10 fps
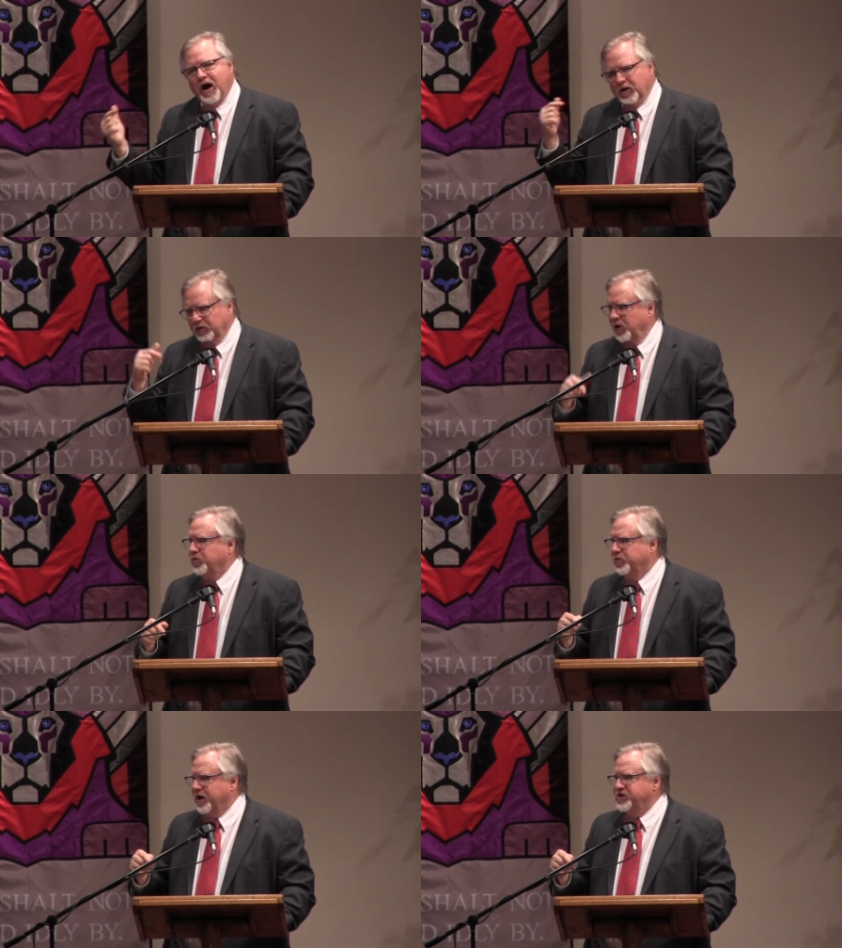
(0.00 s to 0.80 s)
our
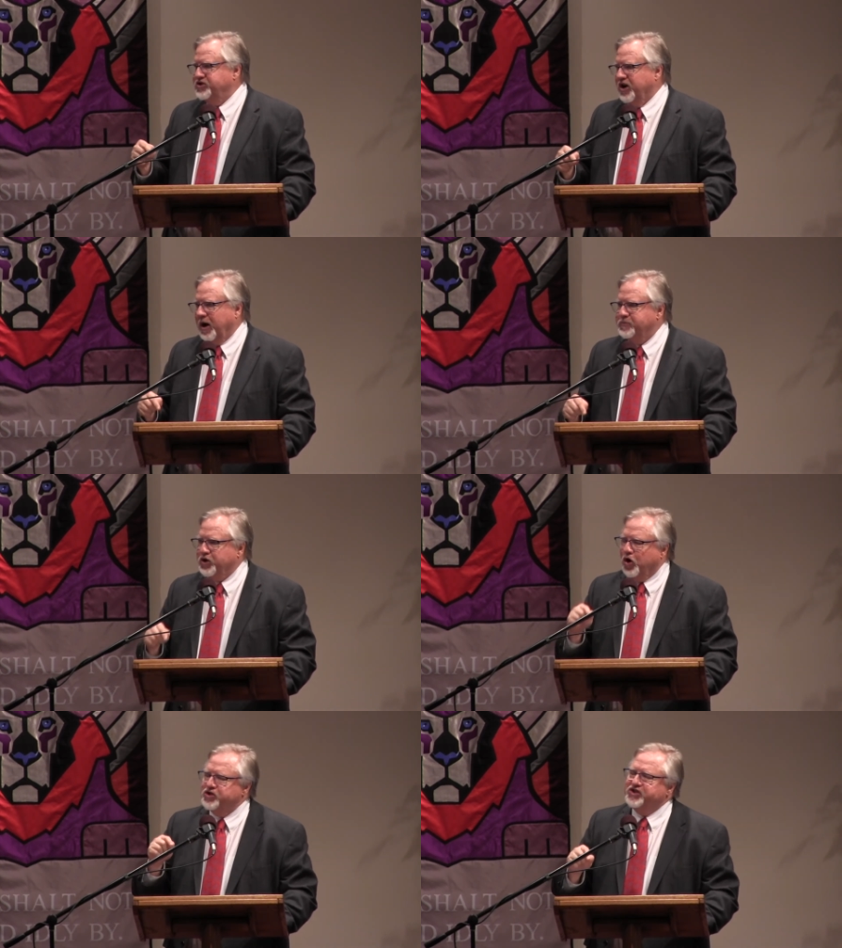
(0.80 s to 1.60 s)
local gun
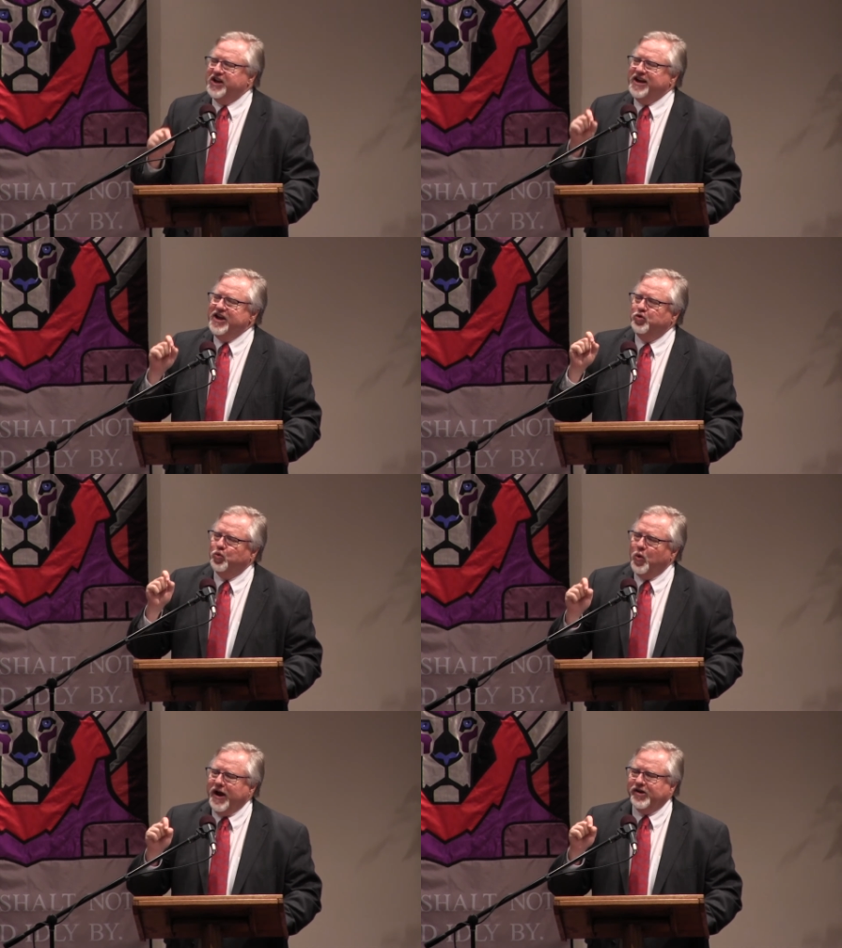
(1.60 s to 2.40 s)
shops are
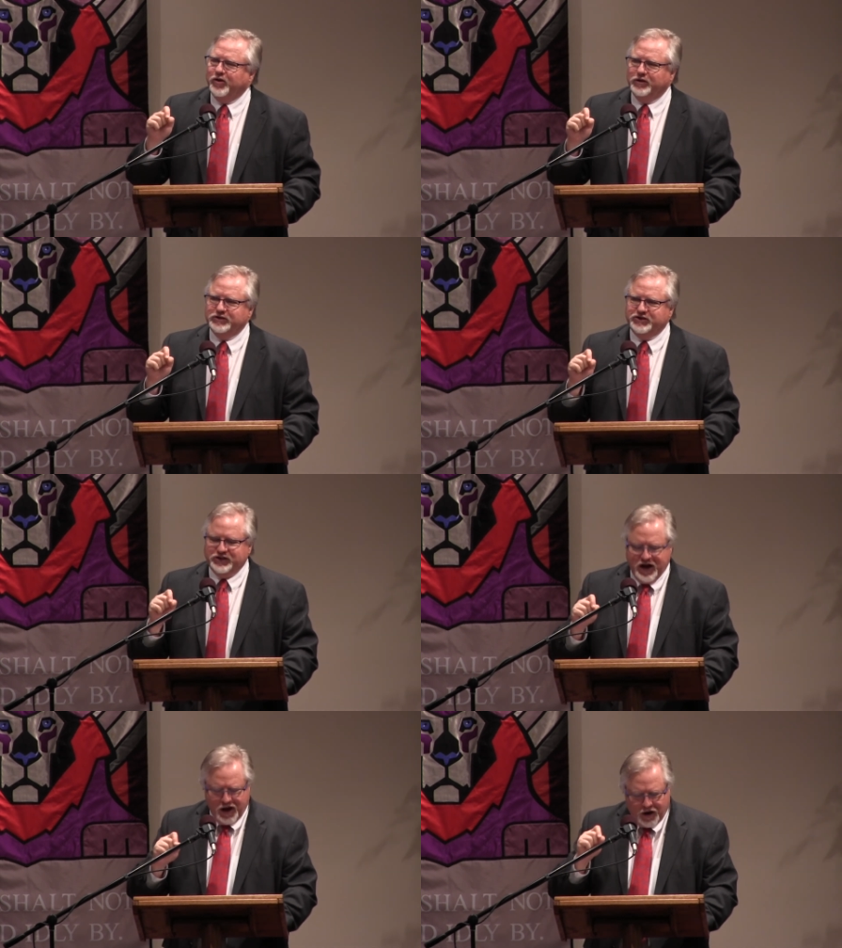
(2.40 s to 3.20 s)
setting
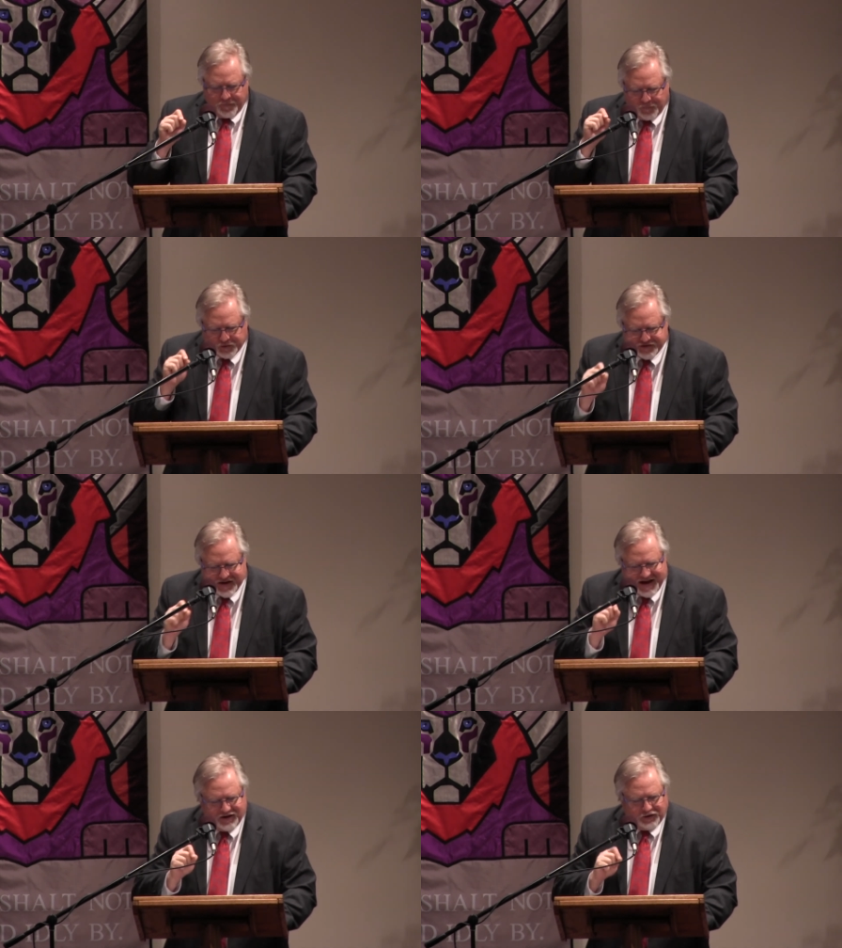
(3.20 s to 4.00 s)
records for
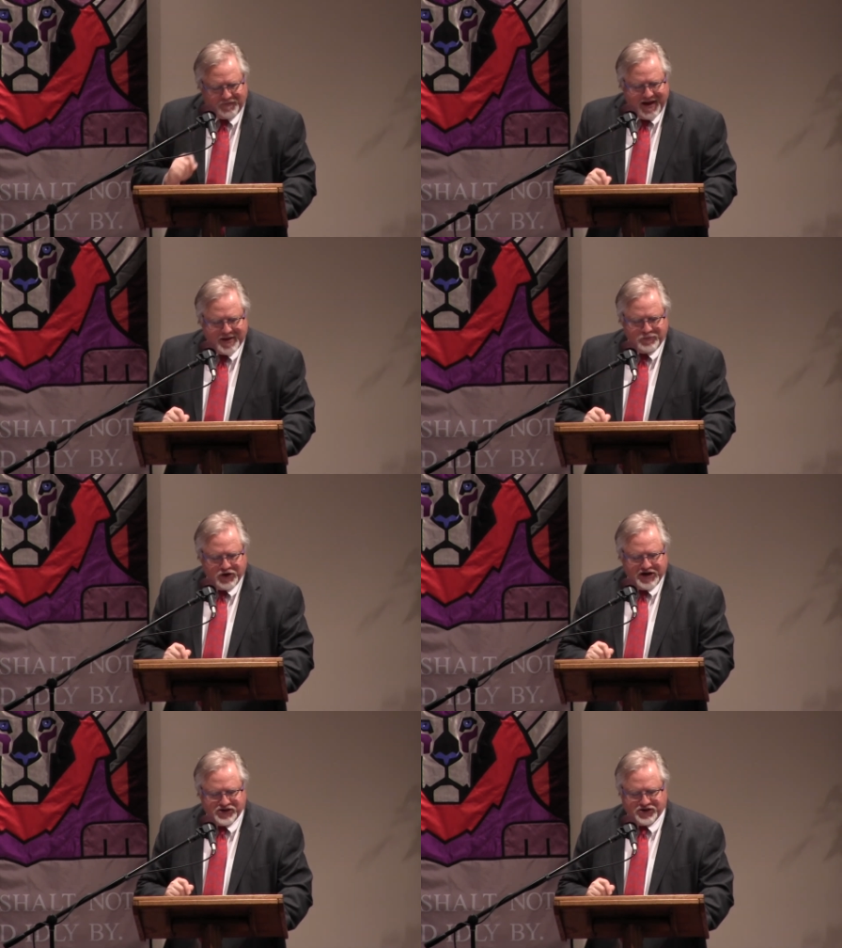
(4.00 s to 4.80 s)
sale of
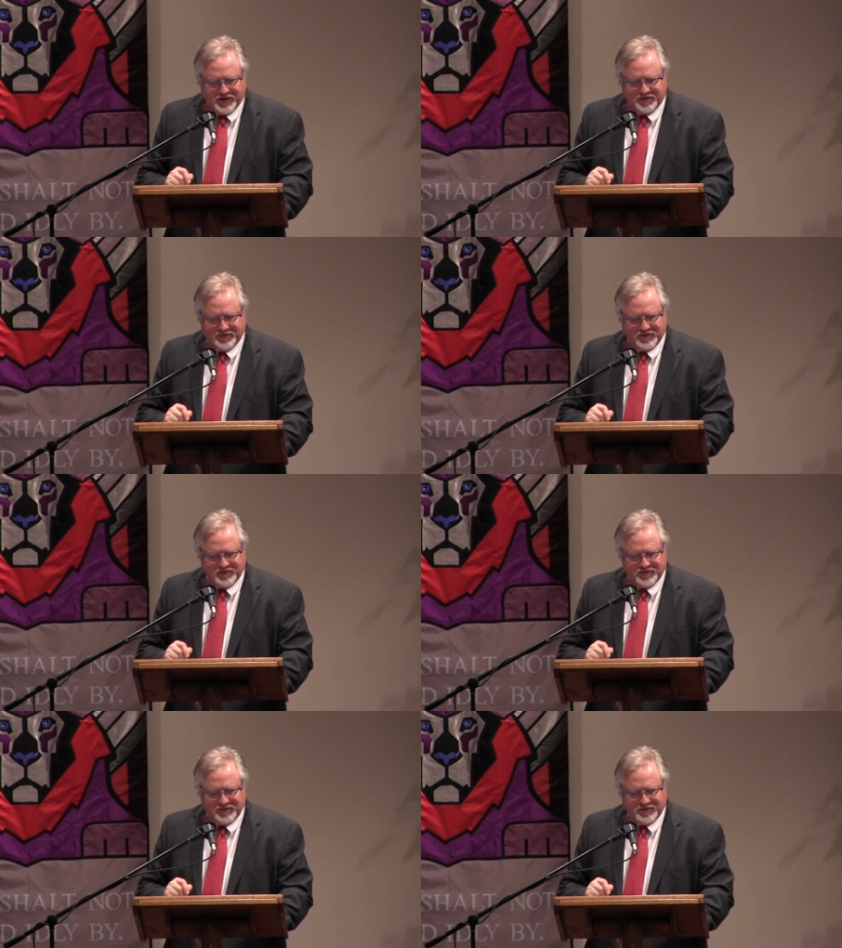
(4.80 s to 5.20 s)
ammunition